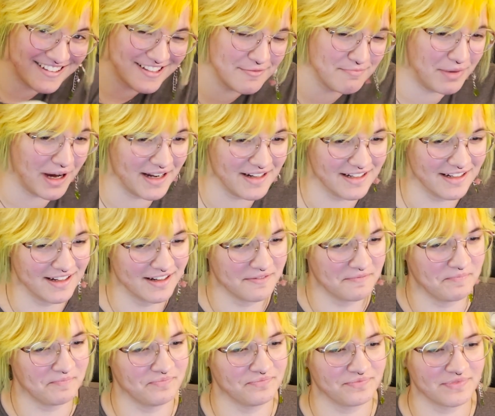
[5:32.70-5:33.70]
Button.
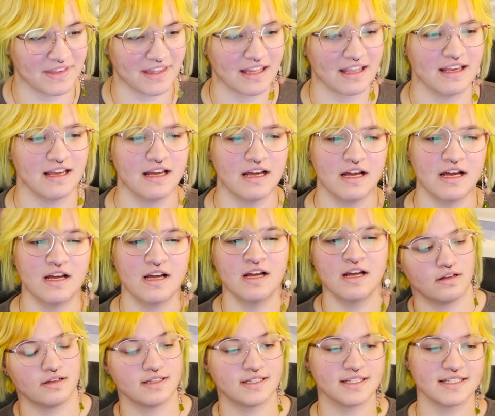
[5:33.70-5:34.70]

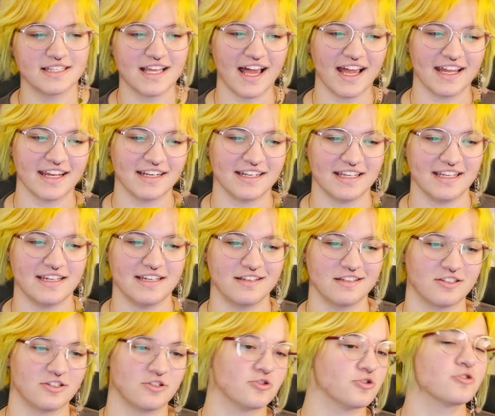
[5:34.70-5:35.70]
Design
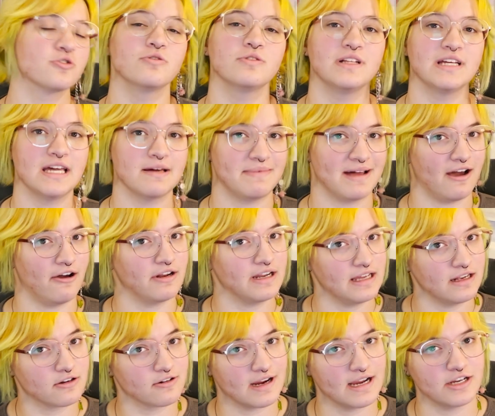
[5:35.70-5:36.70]
is truly about
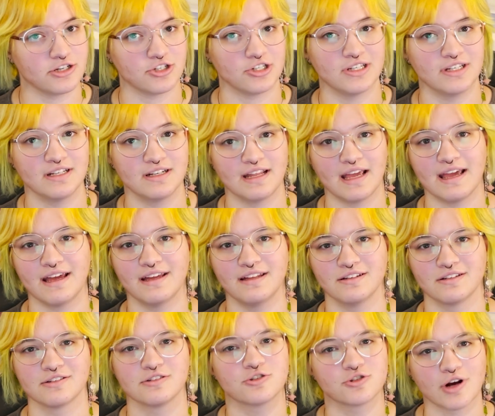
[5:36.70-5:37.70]
iteration
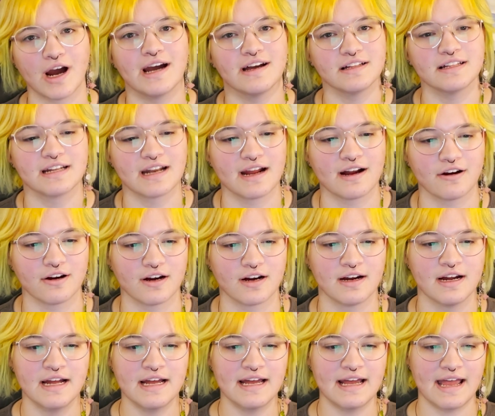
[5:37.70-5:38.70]
and trial and error,
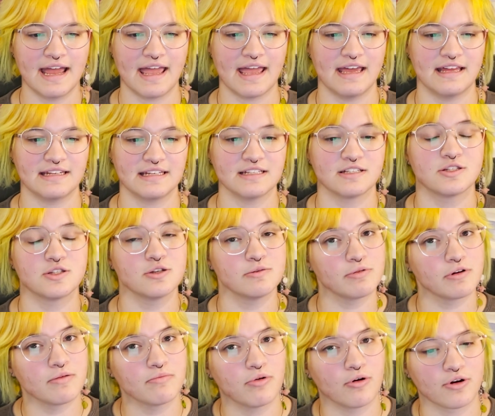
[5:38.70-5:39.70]
and it's
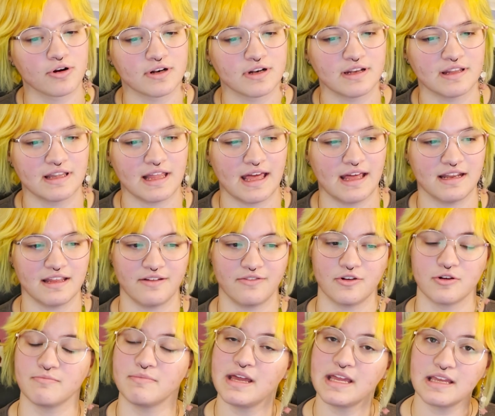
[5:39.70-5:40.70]
super important that if
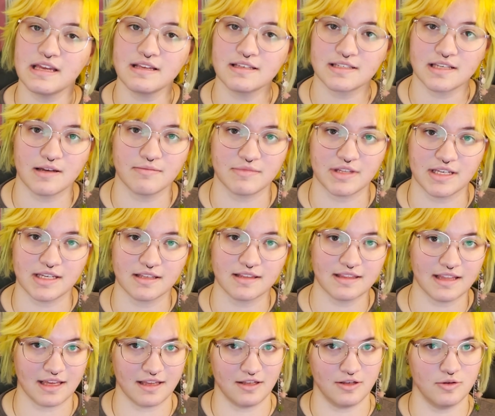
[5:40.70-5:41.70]
you're making something
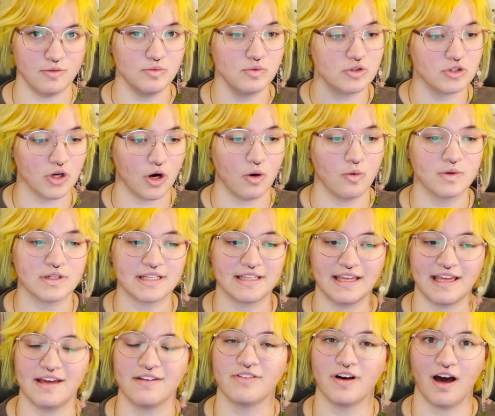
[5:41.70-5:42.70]
that you don't
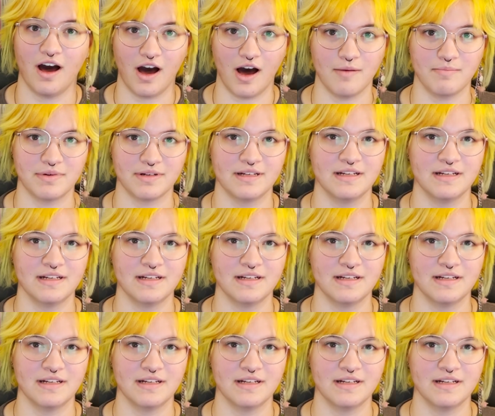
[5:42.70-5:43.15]
give up.